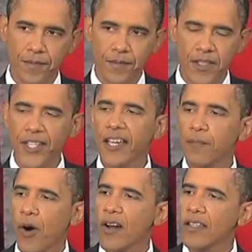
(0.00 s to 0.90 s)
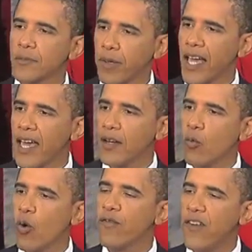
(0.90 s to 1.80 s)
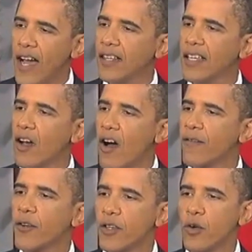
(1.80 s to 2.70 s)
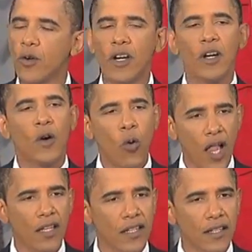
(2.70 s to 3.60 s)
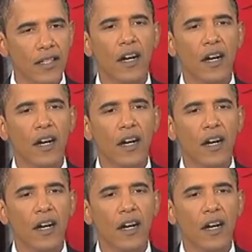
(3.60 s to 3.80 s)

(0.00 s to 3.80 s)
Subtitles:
the second part of this plan will finally offer you quality,